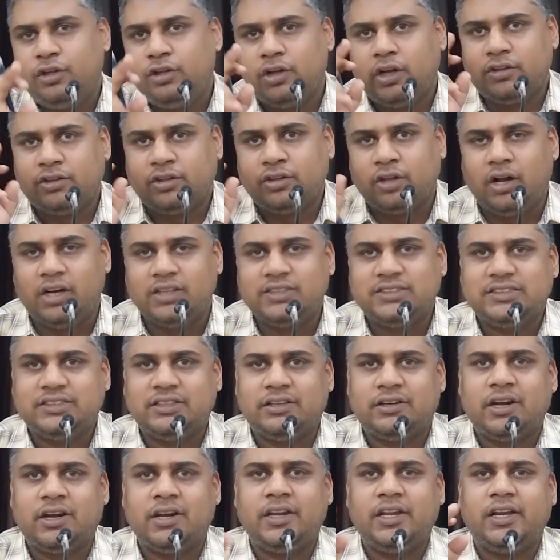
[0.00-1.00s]
your thoughts
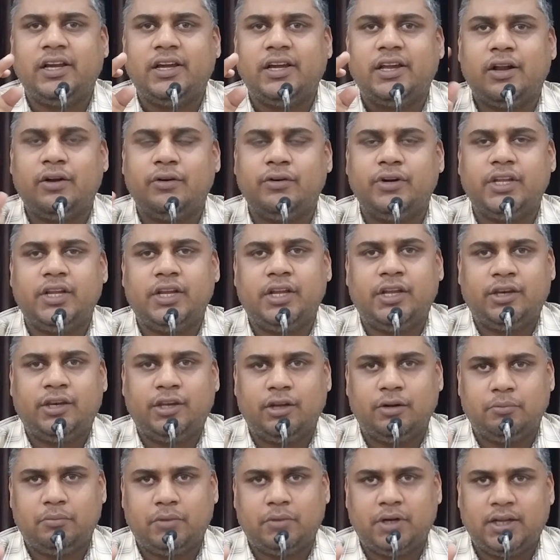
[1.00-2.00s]
running around in
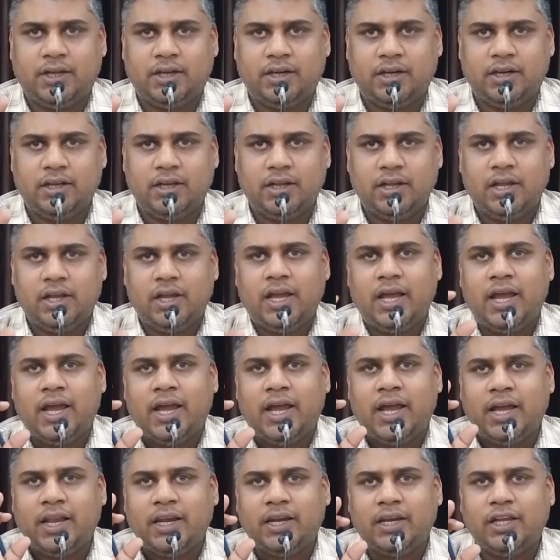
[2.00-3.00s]
your mind,
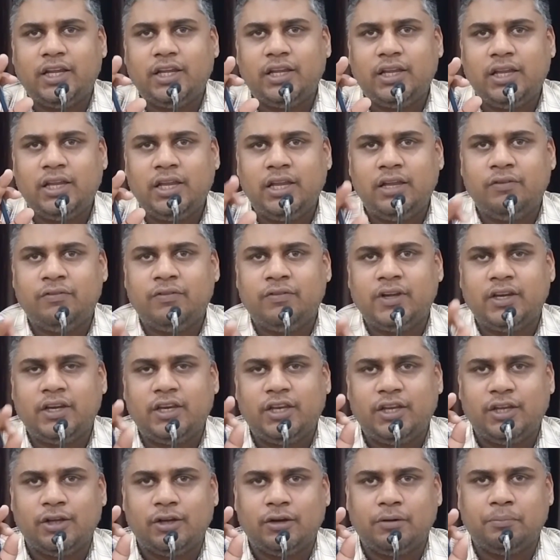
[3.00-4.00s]
and
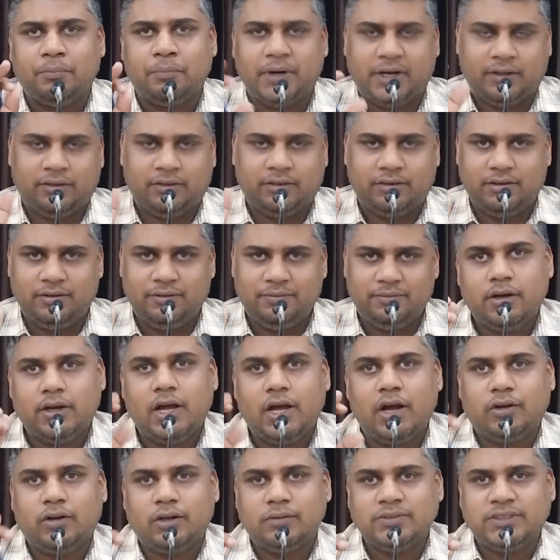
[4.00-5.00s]
even your breath.
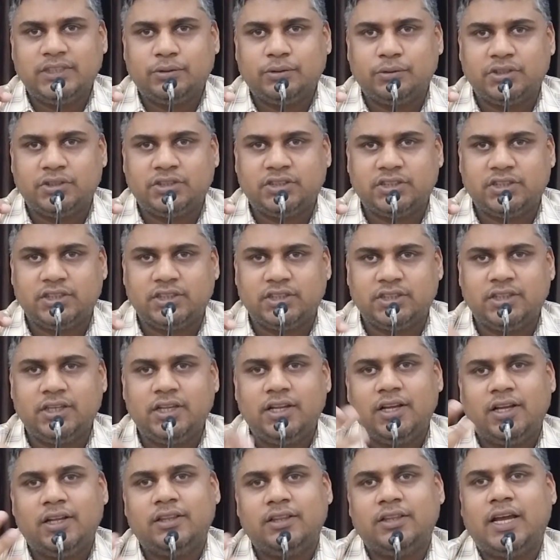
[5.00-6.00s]
Now comes a
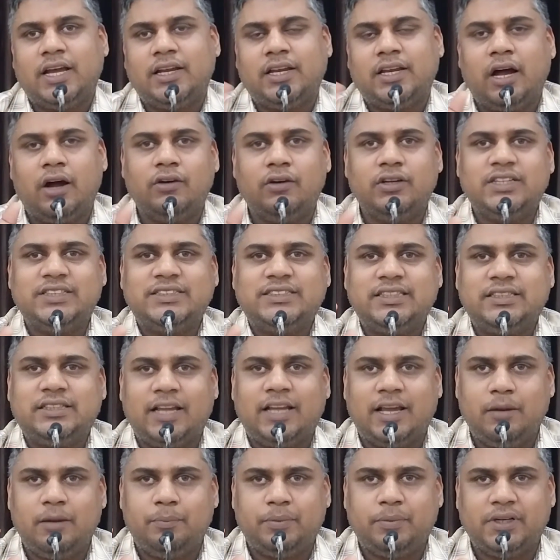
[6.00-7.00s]
question that how does it
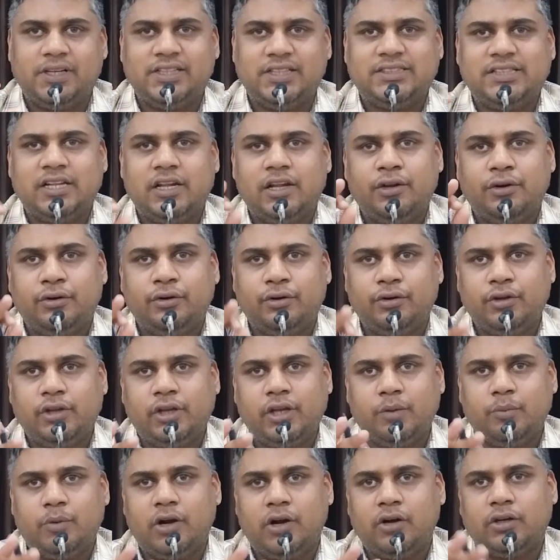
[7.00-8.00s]
help us
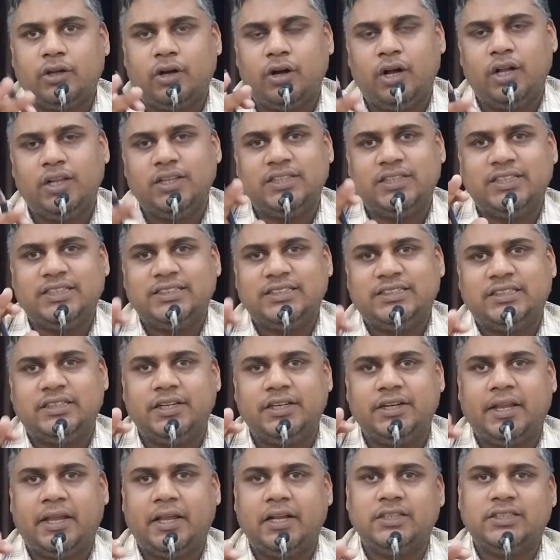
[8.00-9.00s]
knowing about all these
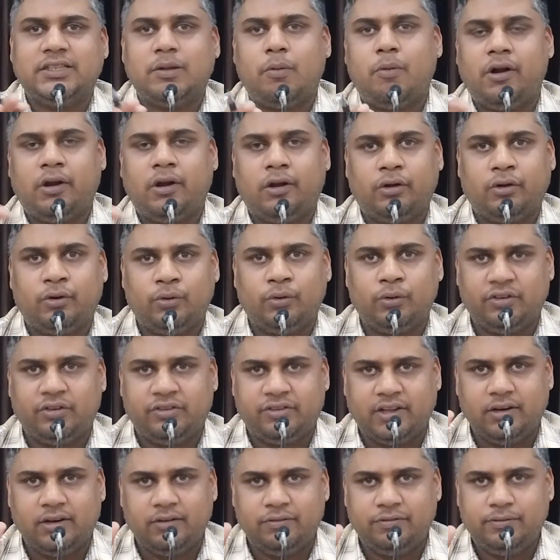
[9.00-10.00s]
details about our own
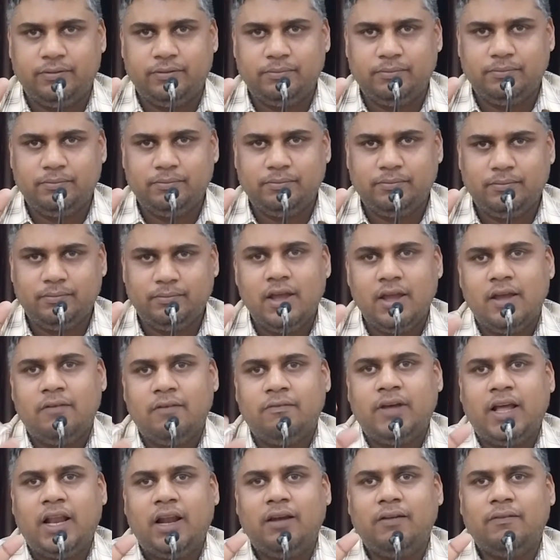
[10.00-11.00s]
self?
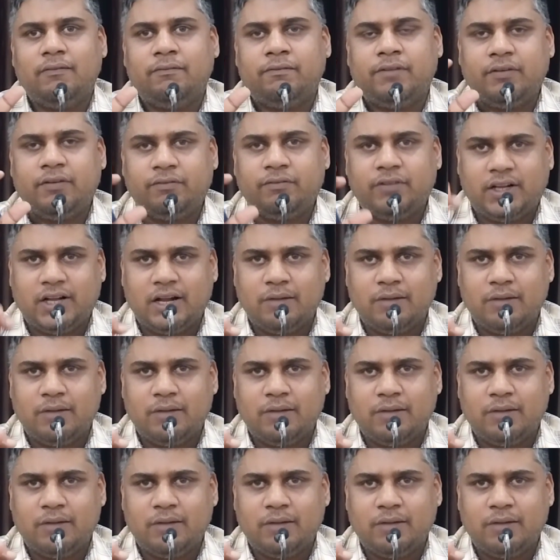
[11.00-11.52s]
Well, when we